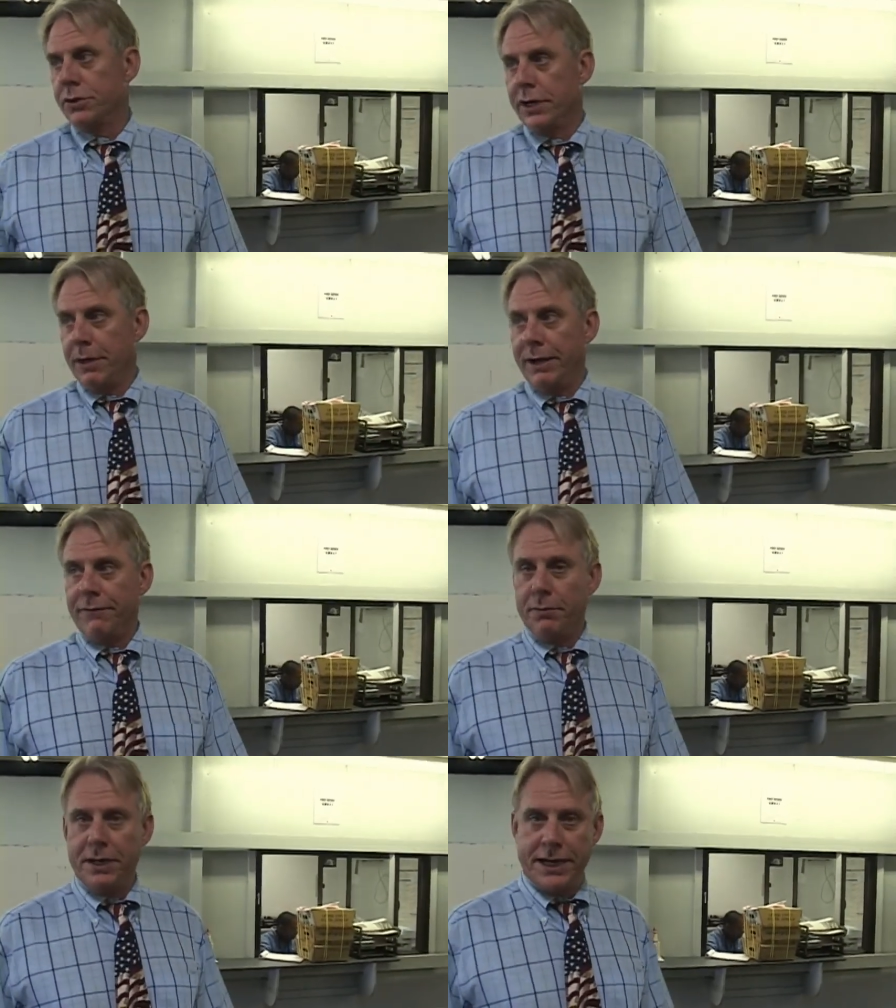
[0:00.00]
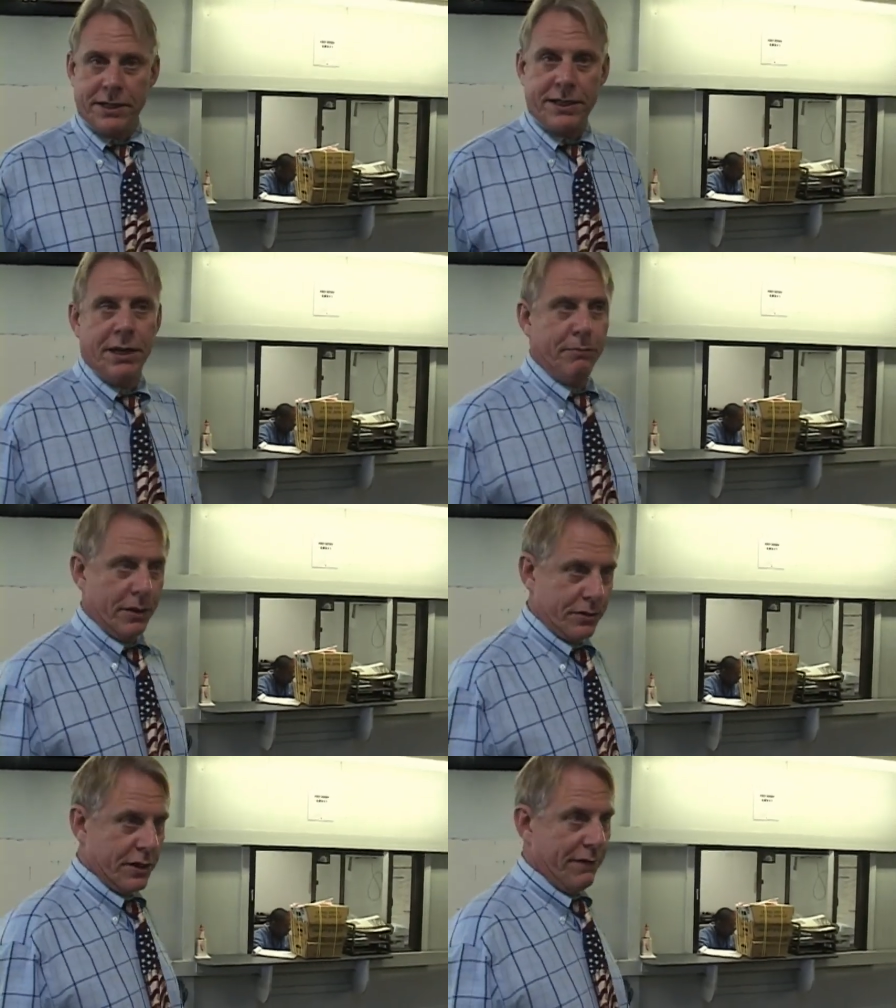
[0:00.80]
who come out from the downtown
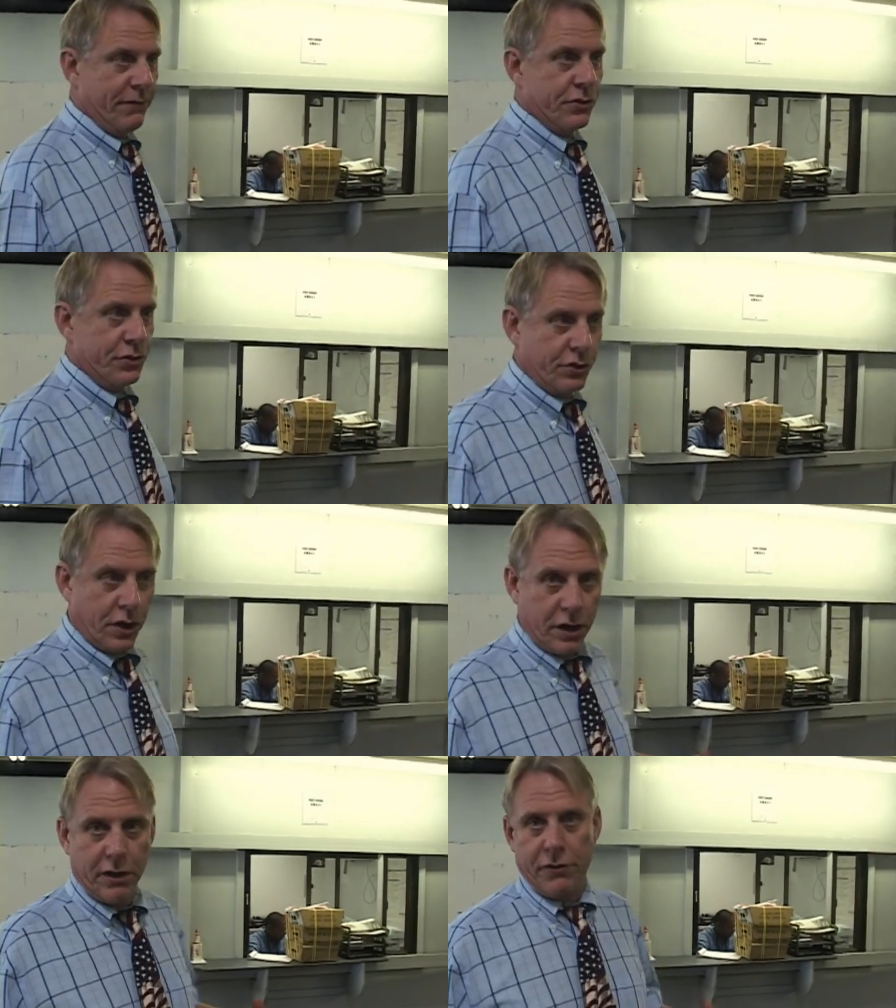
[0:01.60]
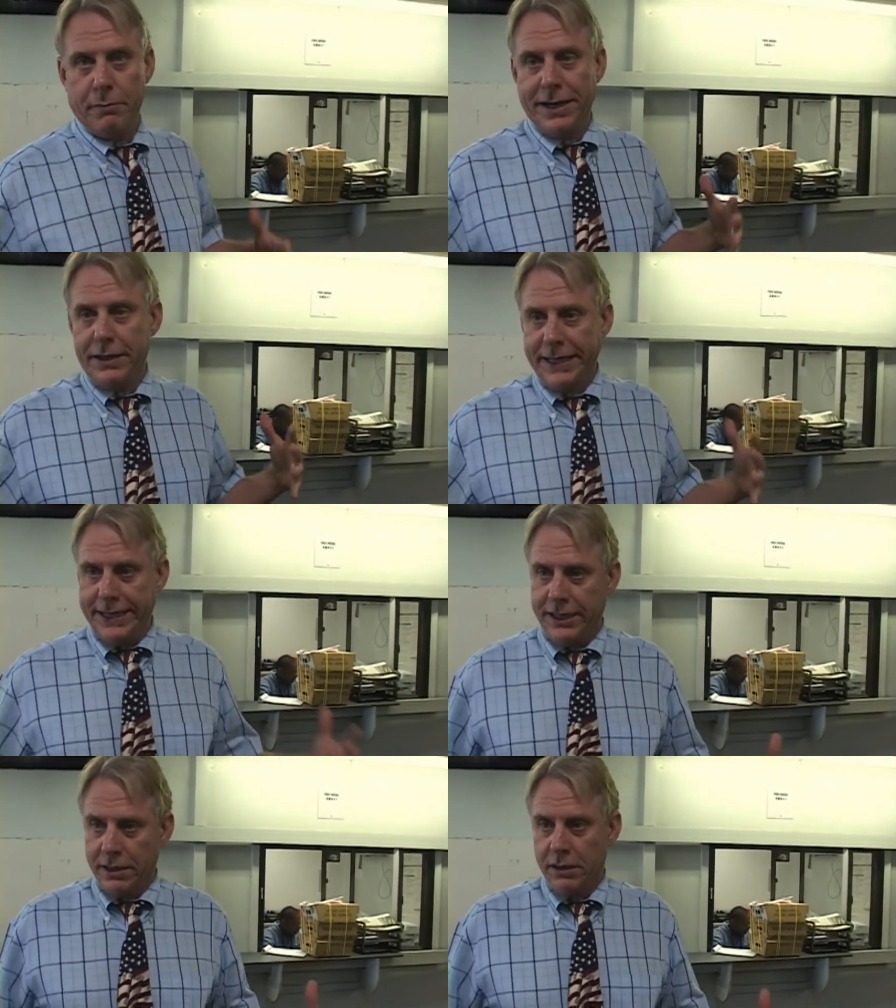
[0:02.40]
post office to clear the mail
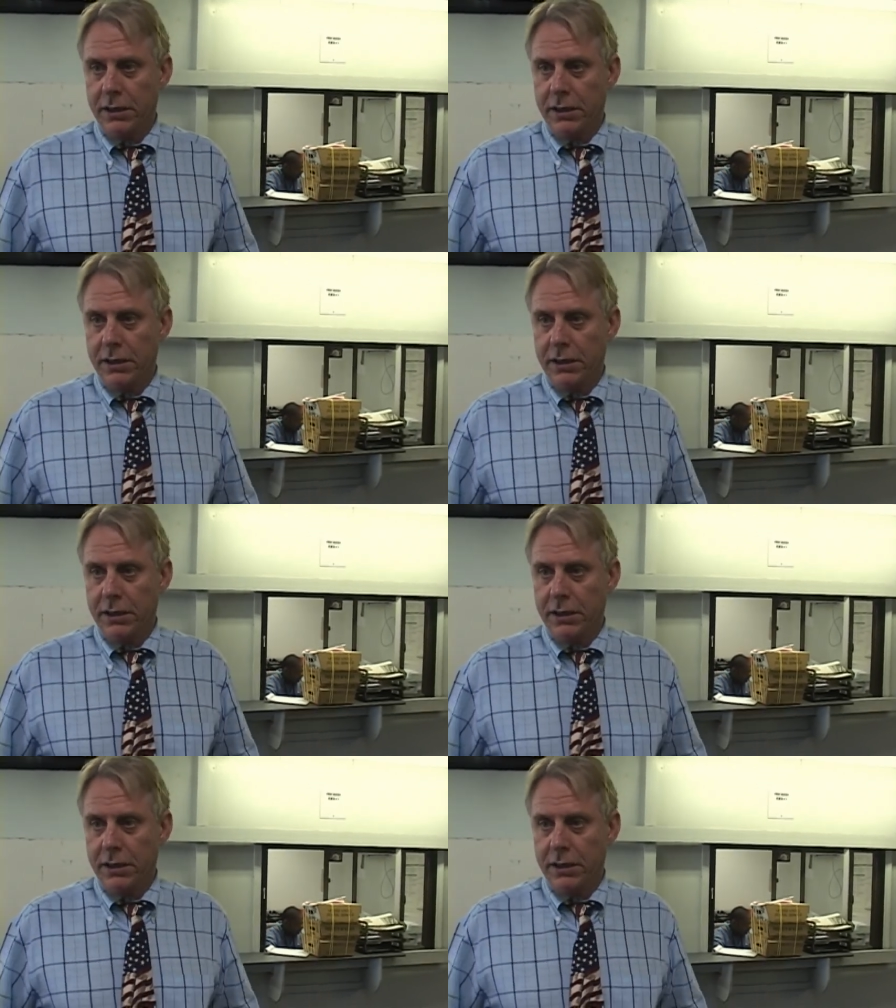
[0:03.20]
here.